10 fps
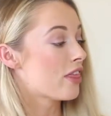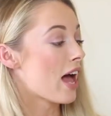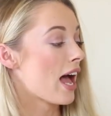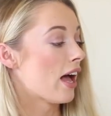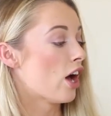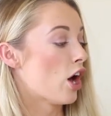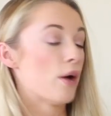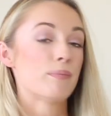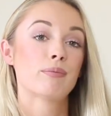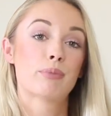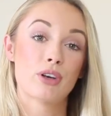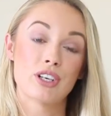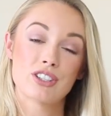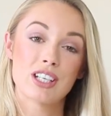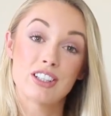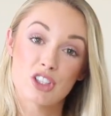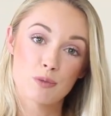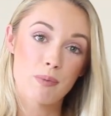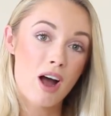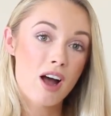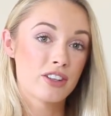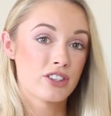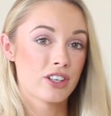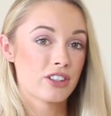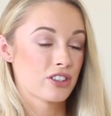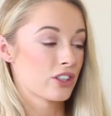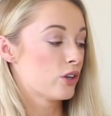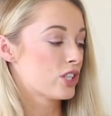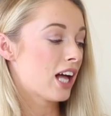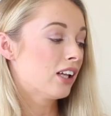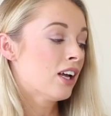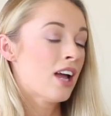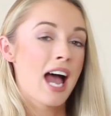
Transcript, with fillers: their um, products in the spa at the Sanderson Hotel